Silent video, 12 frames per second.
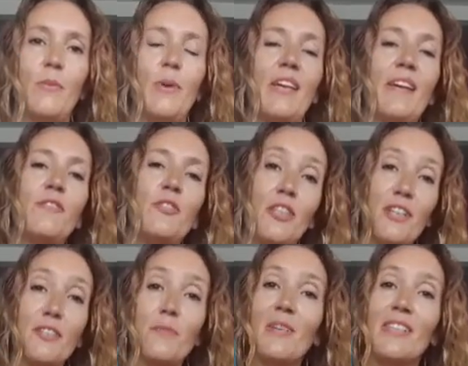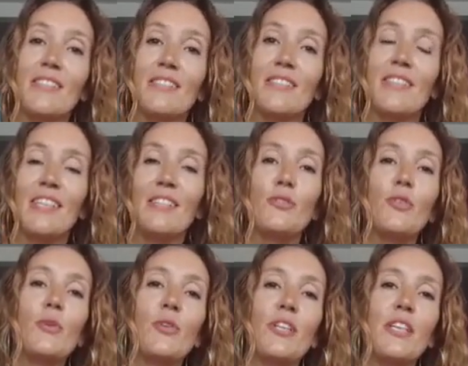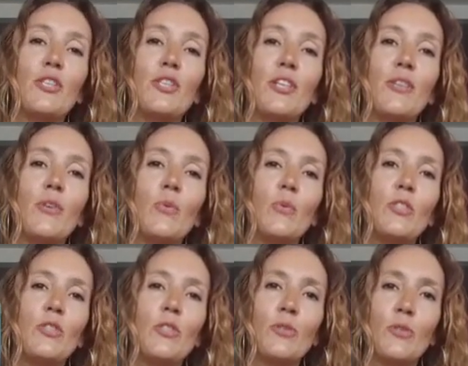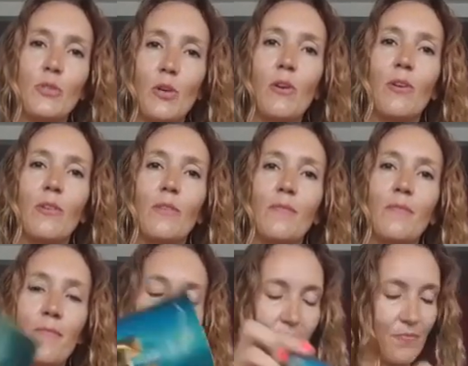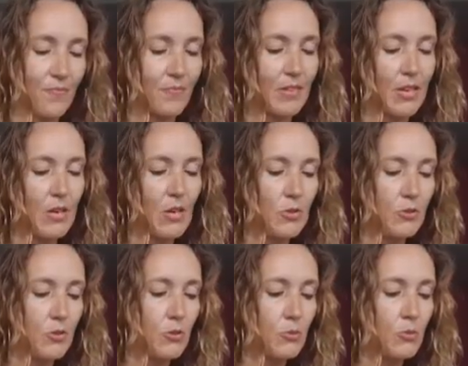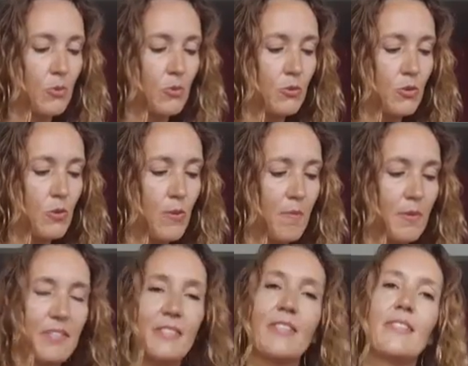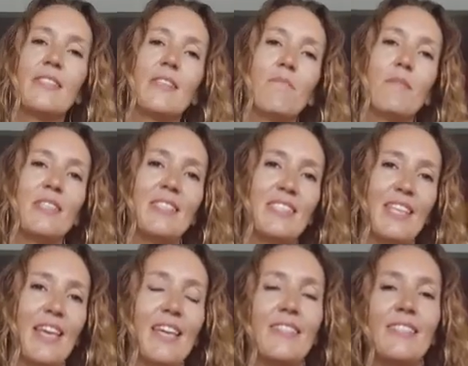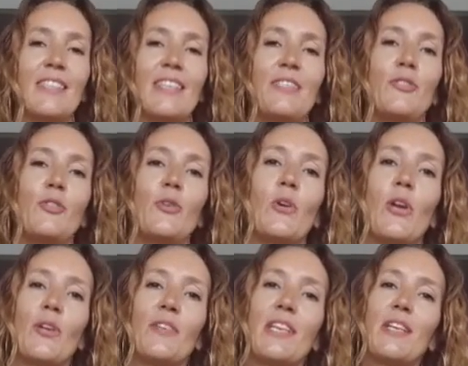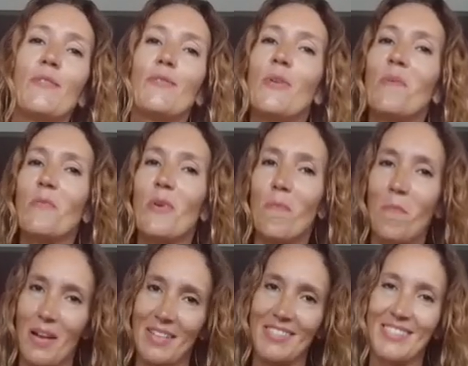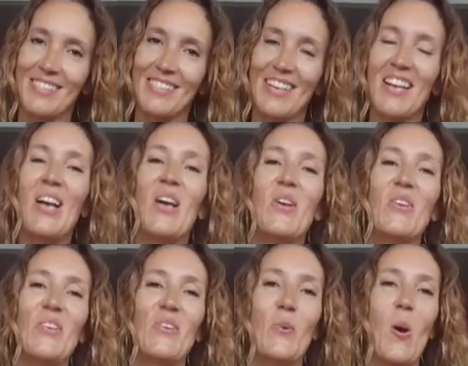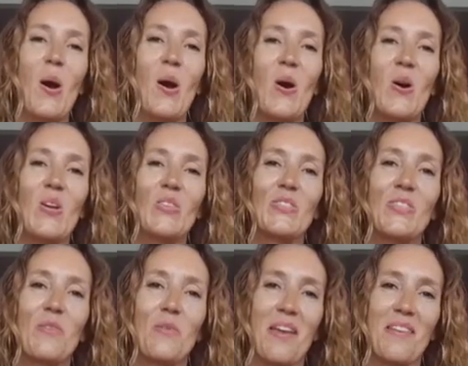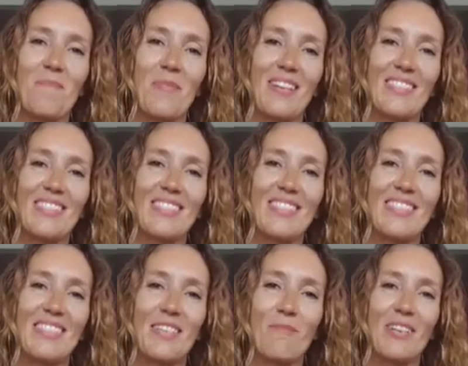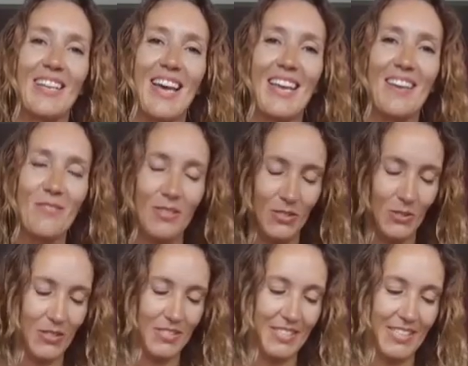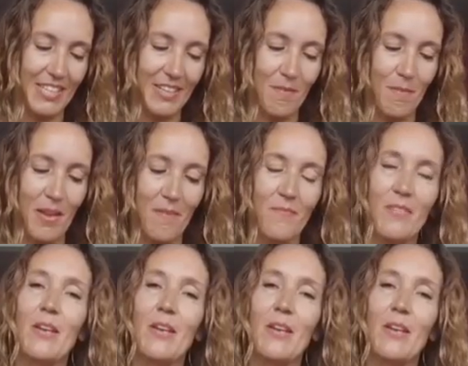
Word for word: We have judgment. It's a connection with your soul. You don't want to repeat the same mistakes. It's your learning from your past. You are on the right path, Gemini, but you don't see coming.